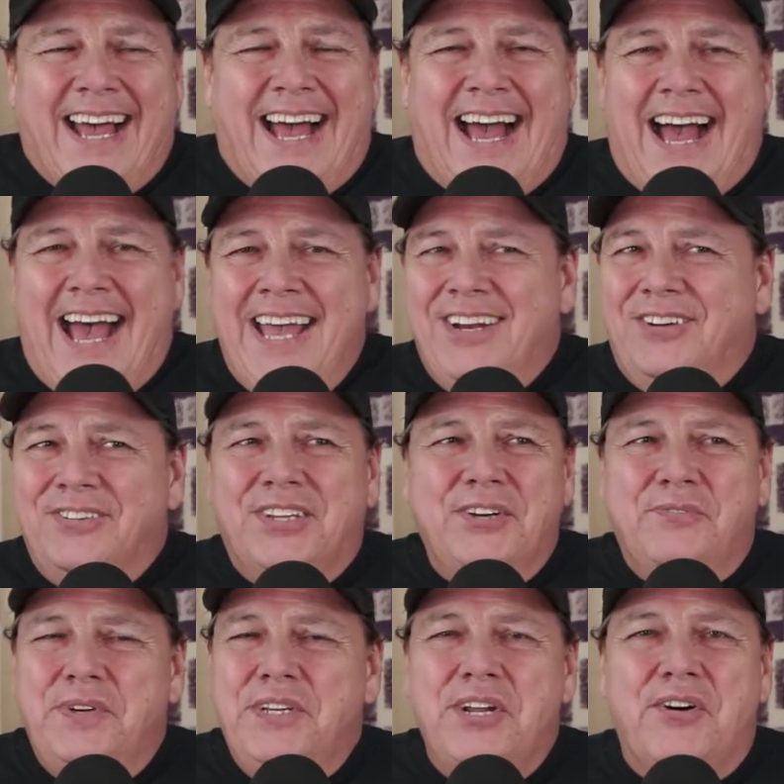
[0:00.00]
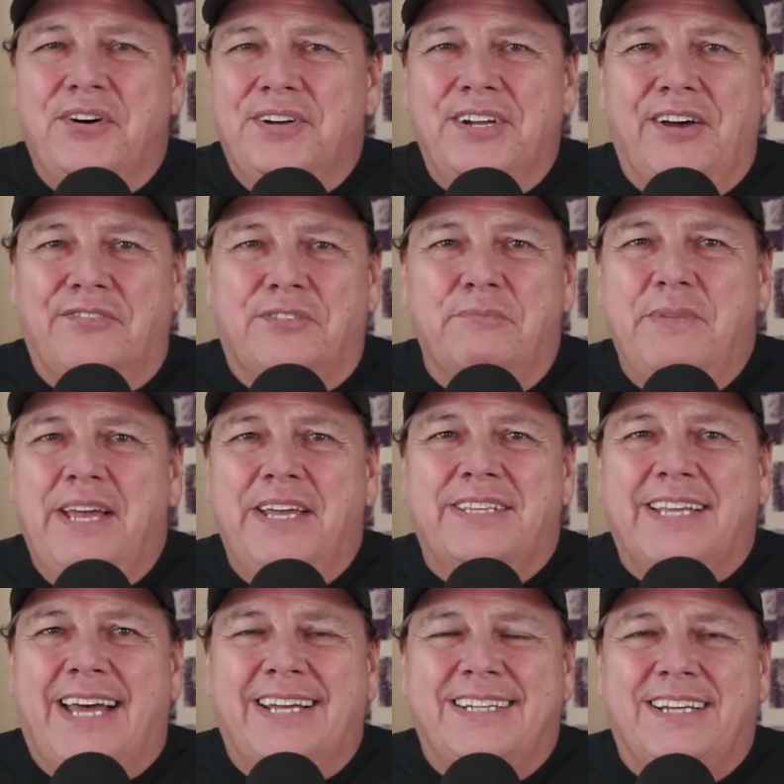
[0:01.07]
I don't think we know enough to make
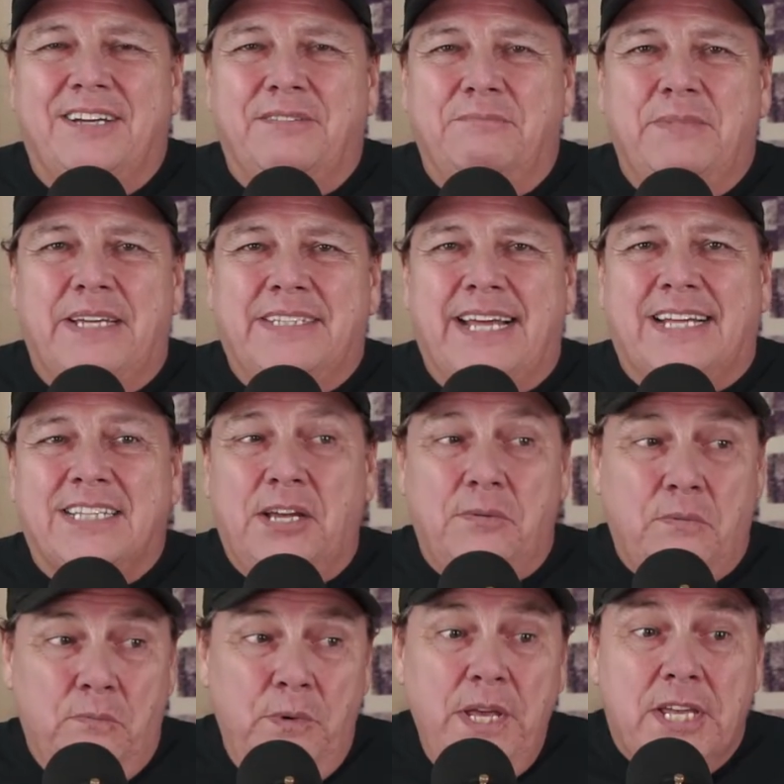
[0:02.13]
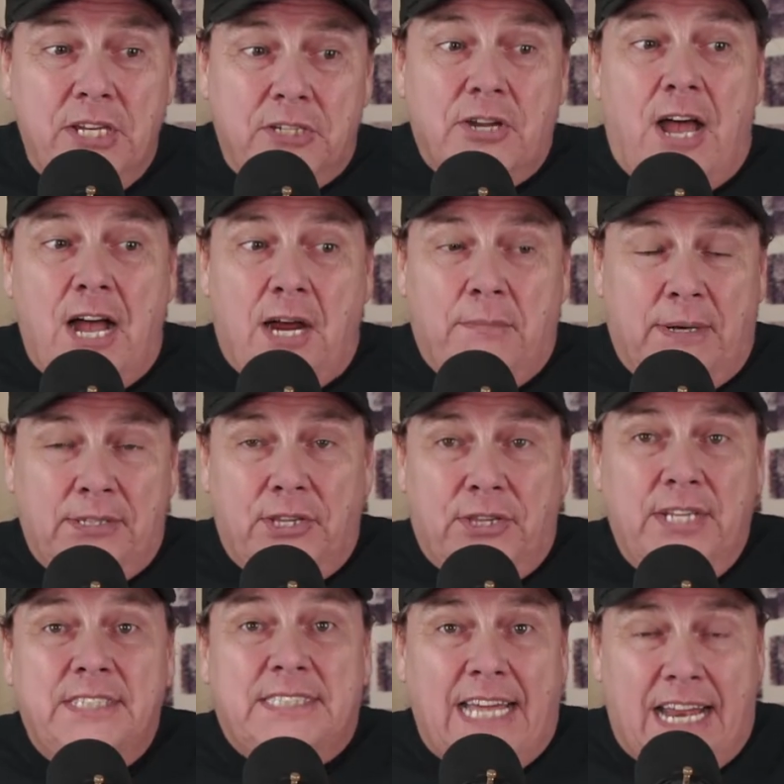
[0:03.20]
that claim. We can talk about the
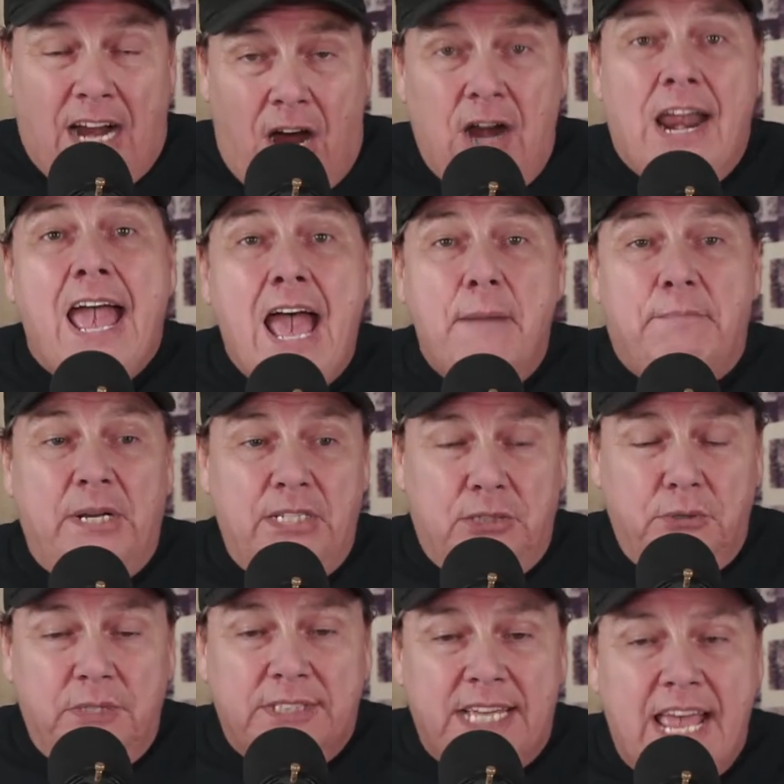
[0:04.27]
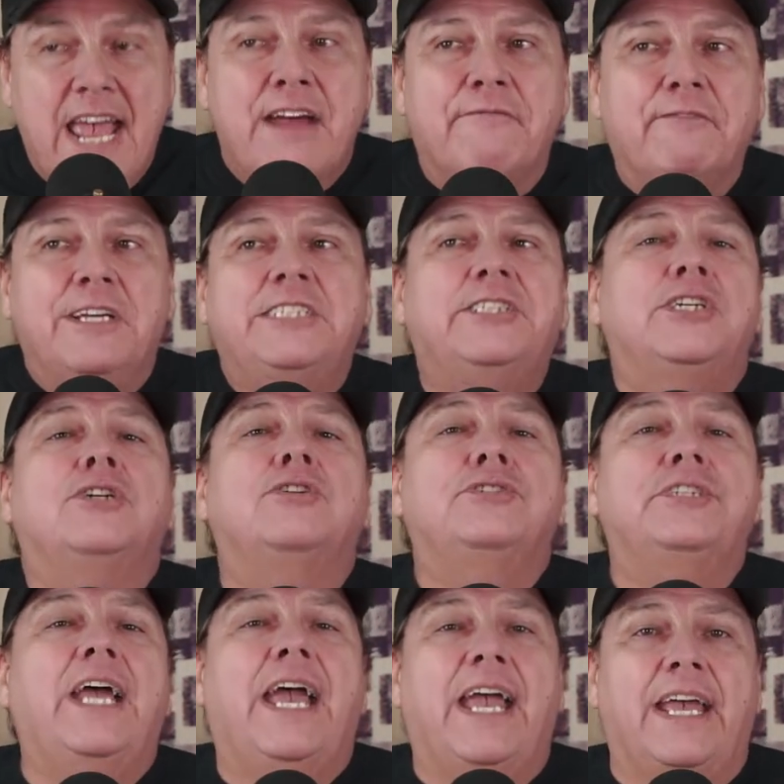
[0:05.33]
things that are happening to us every single
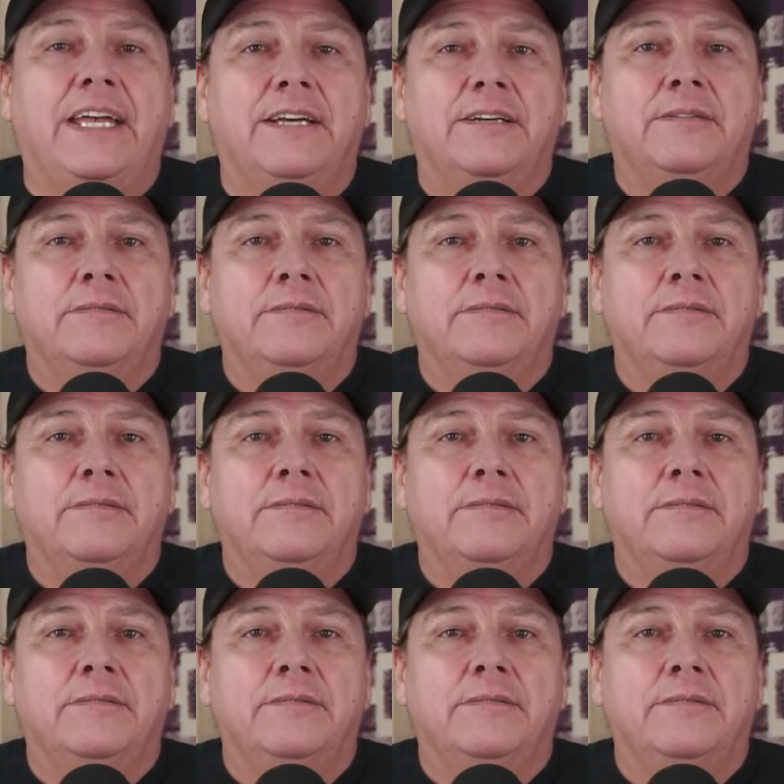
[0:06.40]
day.